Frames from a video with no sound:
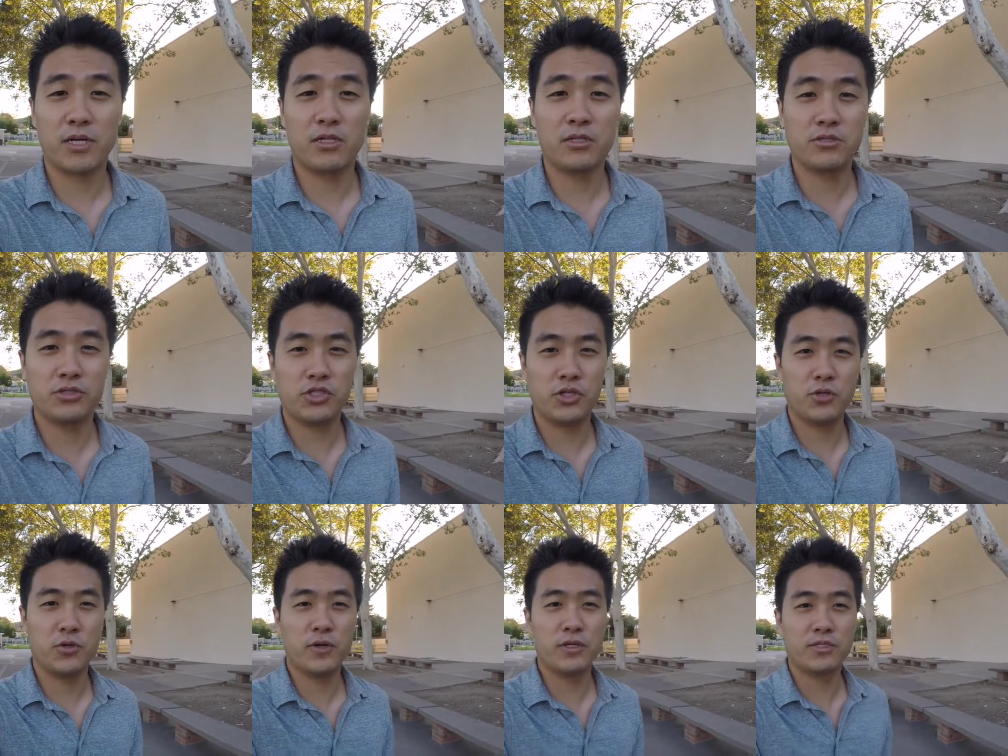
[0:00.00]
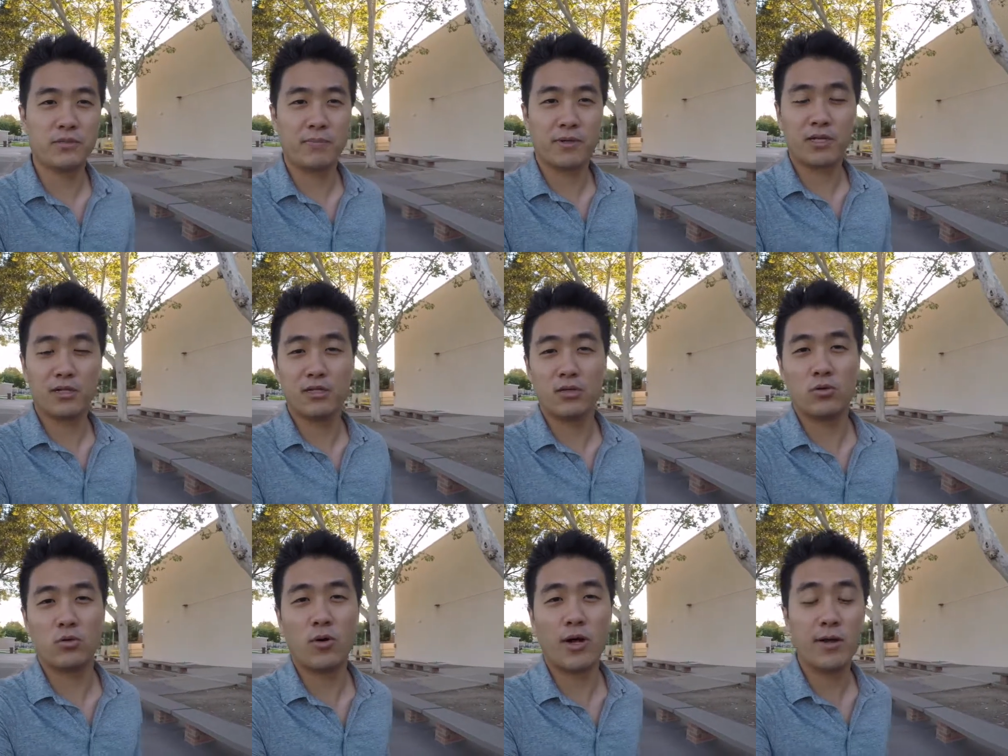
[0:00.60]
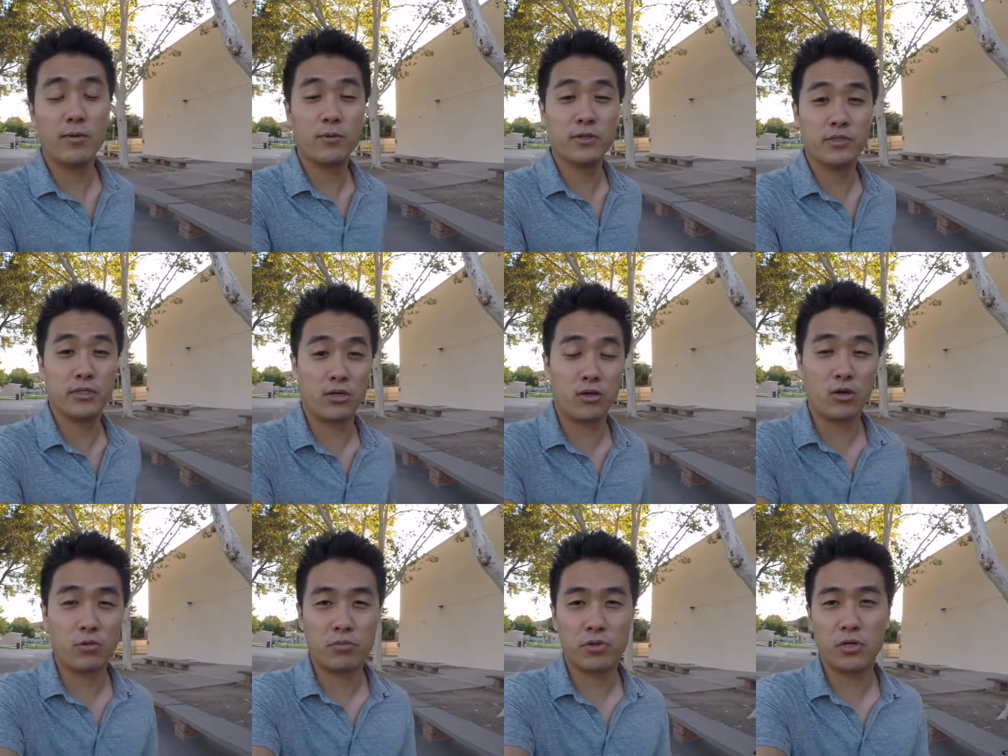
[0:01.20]
gonna do is I'm gonna run with the
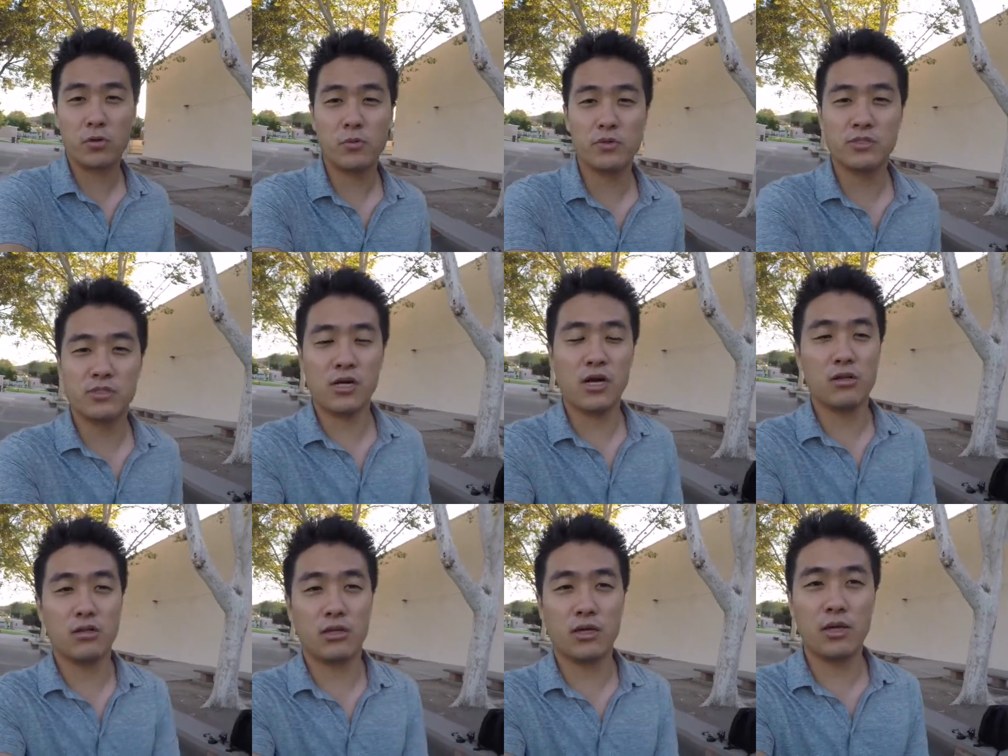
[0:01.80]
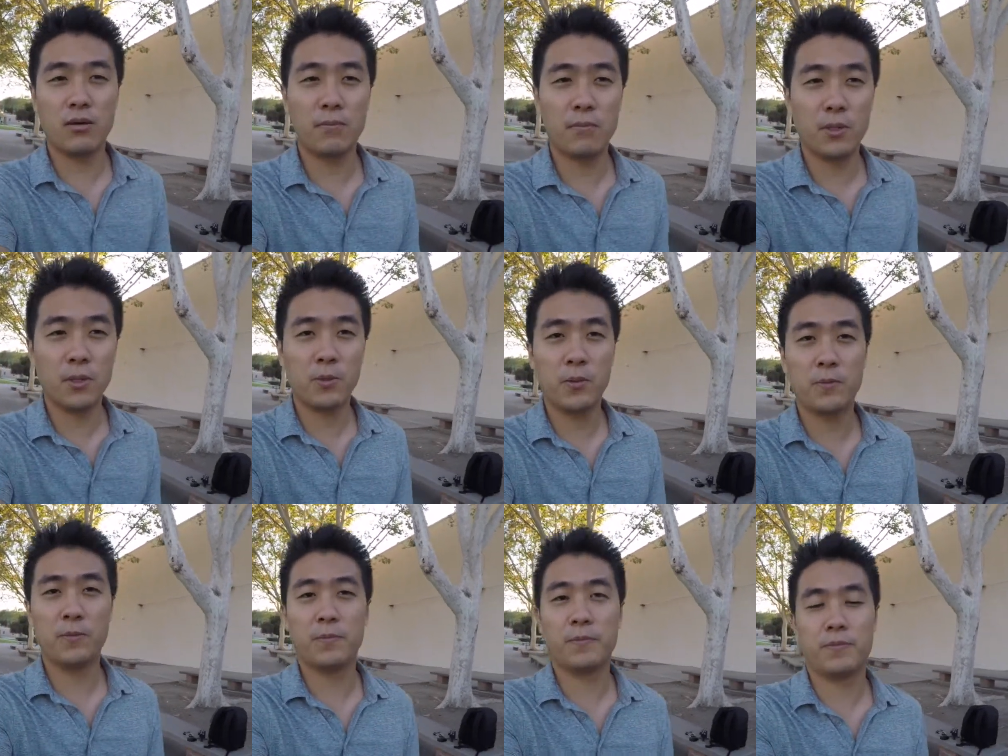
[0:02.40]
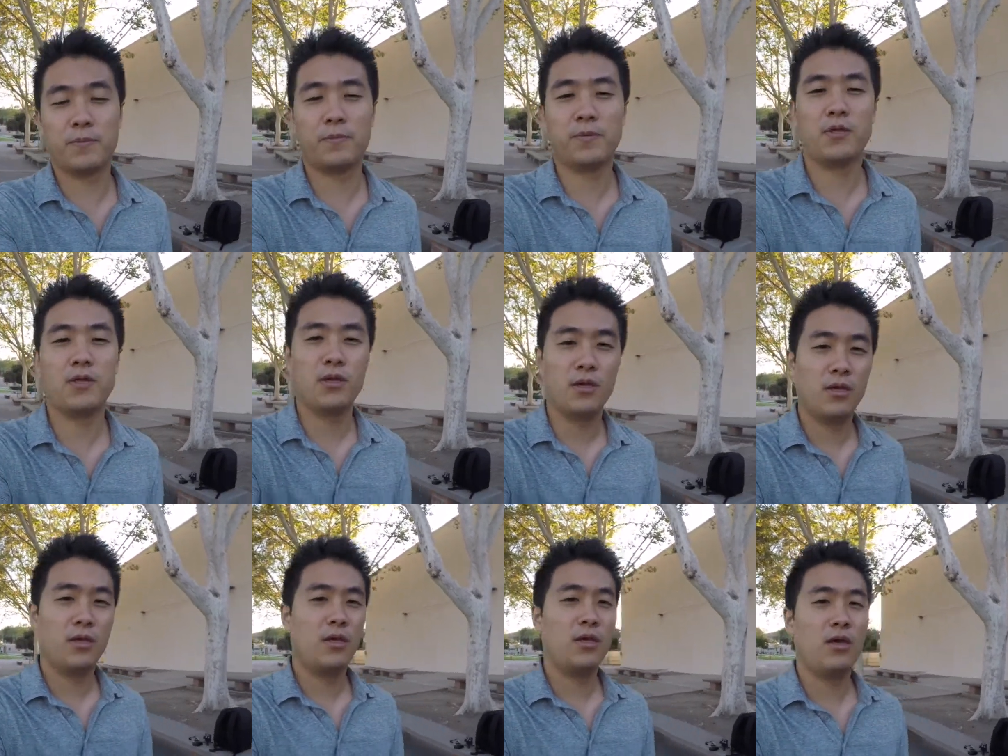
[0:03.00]
GoPro without the gimbal,
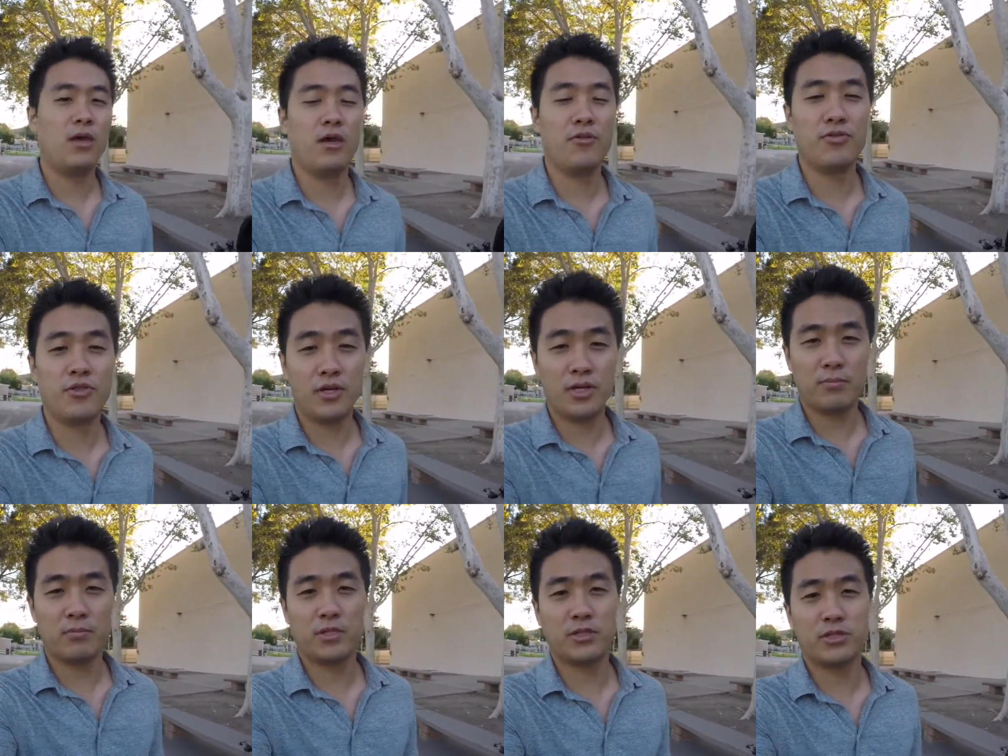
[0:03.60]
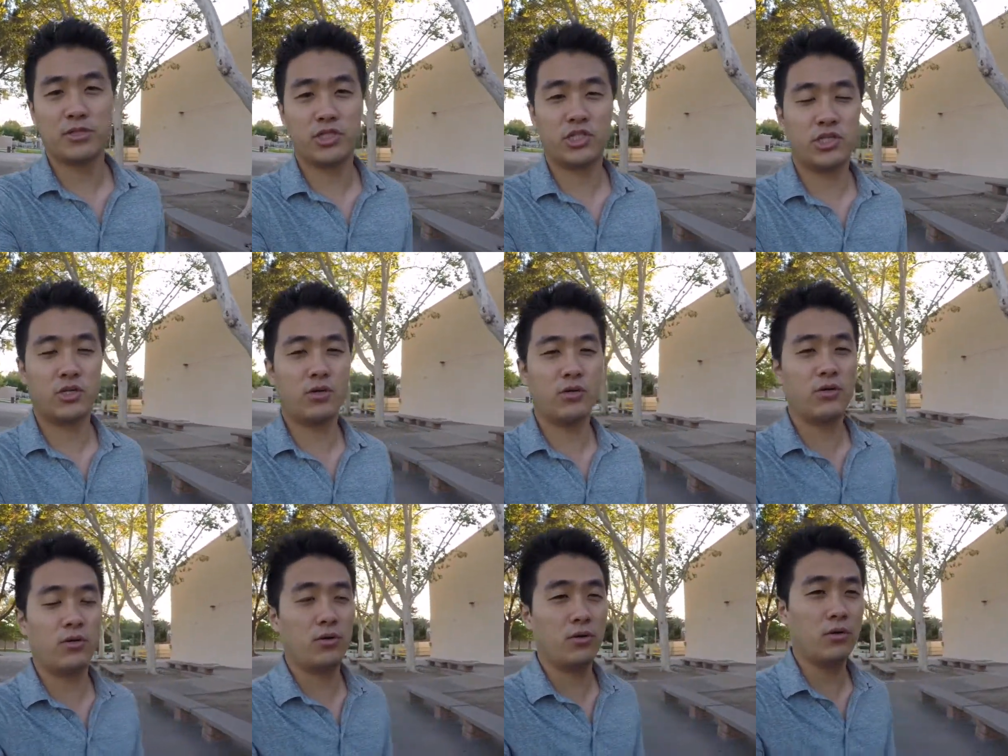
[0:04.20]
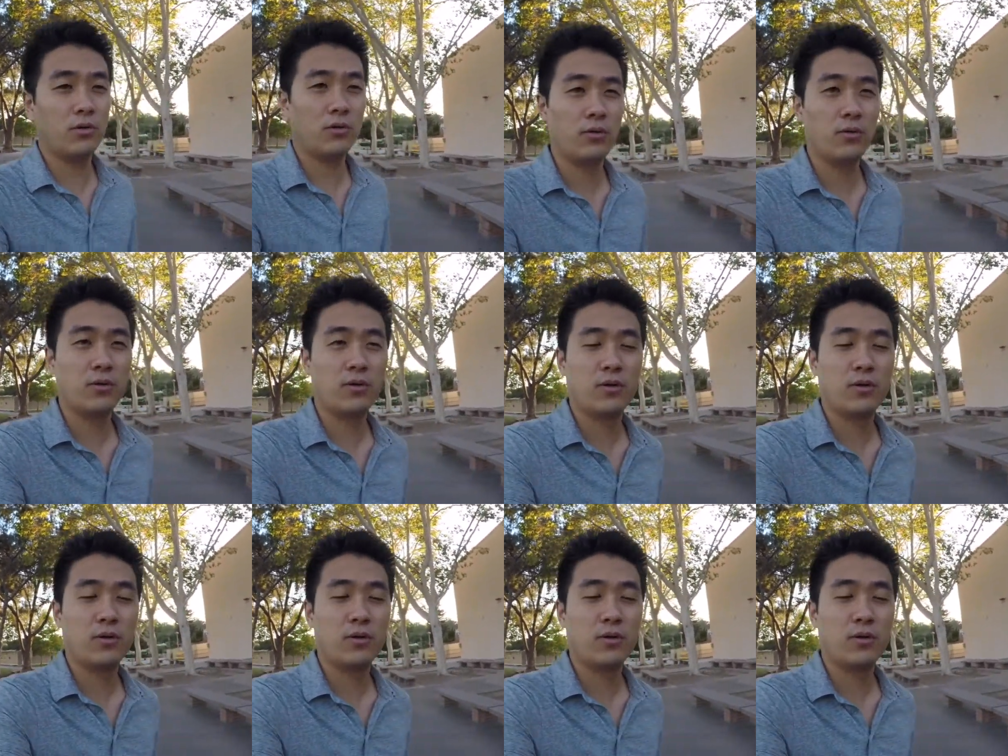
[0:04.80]
and then I'm gonna show you